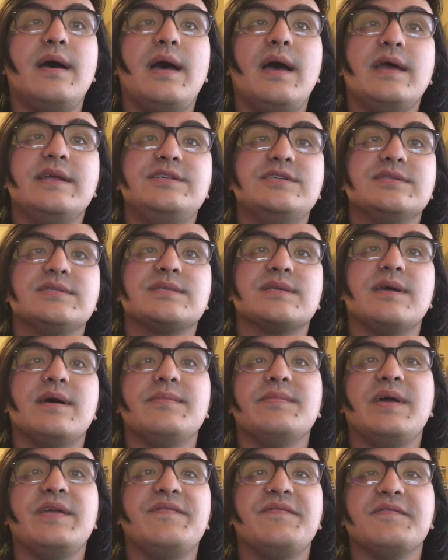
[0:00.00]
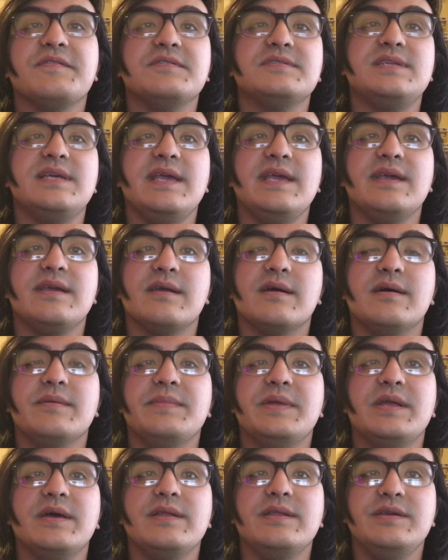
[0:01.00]
I just got my first hate
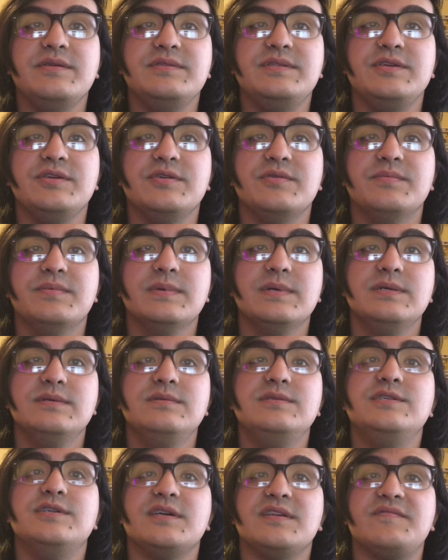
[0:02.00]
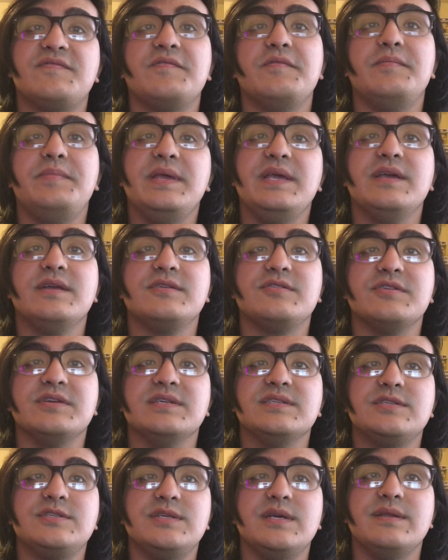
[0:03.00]
comment on YouTube just for being
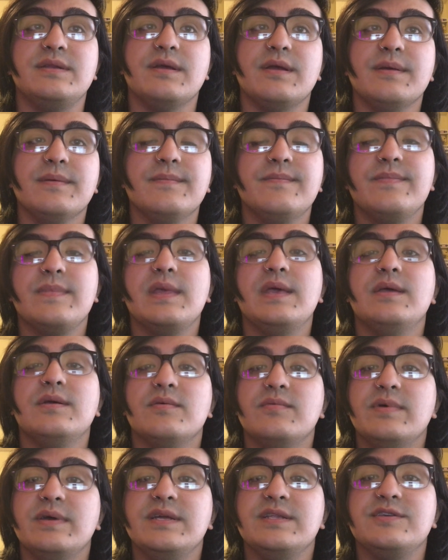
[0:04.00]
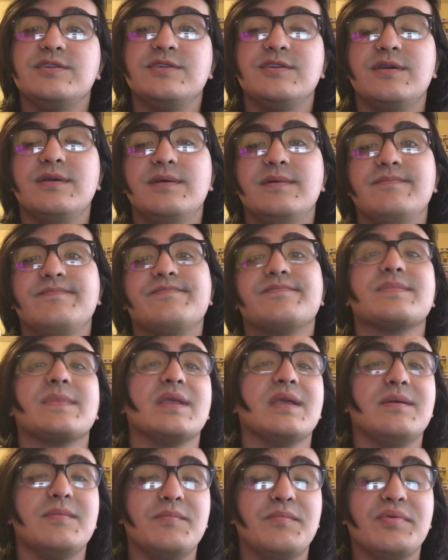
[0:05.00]
transgender, which,
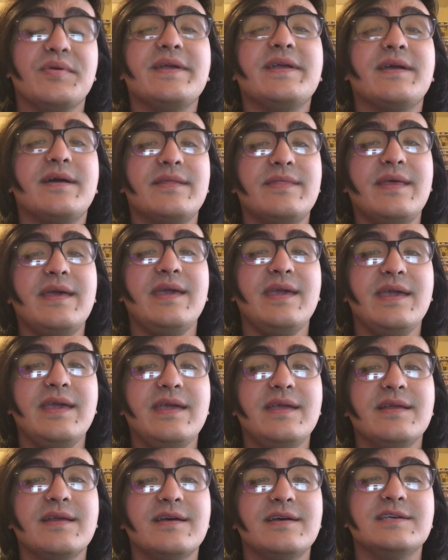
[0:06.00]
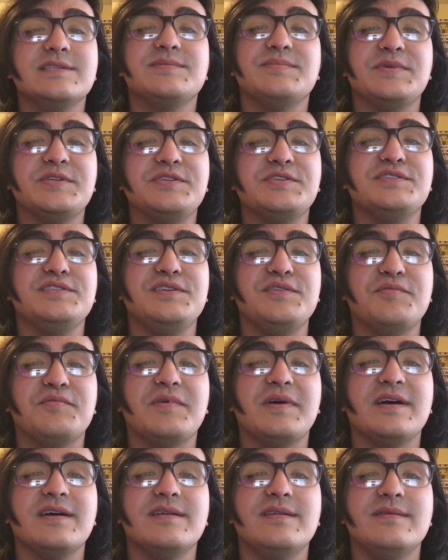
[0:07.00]
bring on the hate as much as you
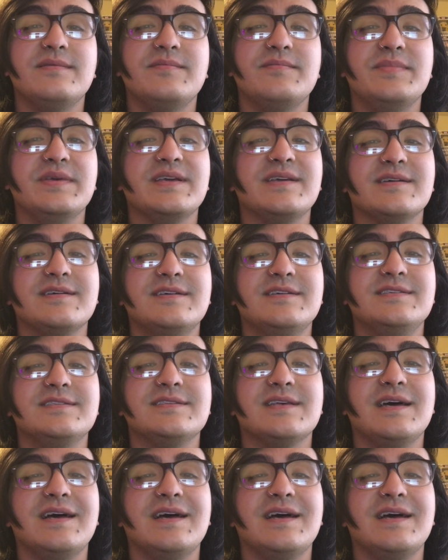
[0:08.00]
want, because